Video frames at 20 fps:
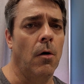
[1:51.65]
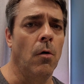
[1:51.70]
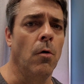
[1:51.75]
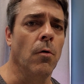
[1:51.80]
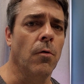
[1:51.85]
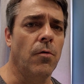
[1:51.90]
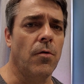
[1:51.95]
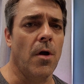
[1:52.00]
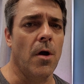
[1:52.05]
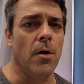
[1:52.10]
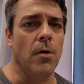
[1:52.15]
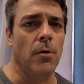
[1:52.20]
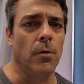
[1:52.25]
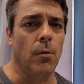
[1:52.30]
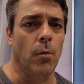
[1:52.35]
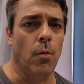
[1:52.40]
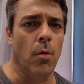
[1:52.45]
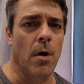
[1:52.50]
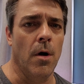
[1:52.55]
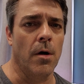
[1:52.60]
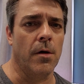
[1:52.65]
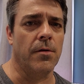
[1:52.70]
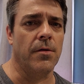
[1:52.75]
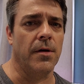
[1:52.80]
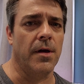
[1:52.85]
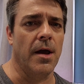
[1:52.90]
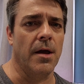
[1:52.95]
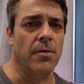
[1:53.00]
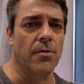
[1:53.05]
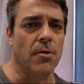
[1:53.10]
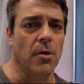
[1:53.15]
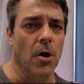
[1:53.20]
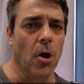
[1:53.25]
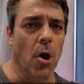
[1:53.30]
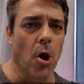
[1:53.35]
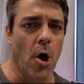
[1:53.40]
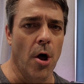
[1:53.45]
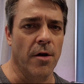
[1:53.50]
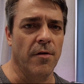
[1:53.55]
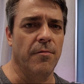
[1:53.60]
Also works against a
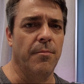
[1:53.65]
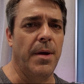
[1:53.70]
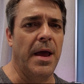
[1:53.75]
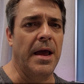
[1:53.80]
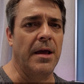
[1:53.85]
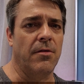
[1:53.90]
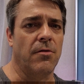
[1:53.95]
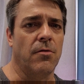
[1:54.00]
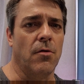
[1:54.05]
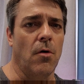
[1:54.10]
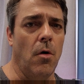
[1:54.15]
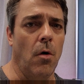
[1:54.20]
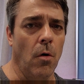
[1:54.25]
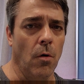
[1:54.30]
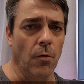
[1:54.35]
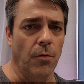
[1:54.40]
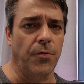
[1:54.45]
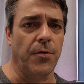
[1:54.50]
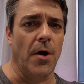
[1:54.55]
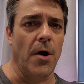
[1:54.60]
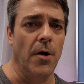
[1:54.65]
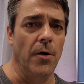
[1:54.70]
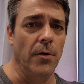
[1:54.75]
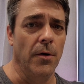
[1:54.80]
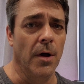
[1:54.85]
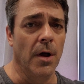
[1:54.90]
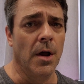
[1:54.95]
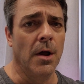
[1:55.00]
lot of pests also.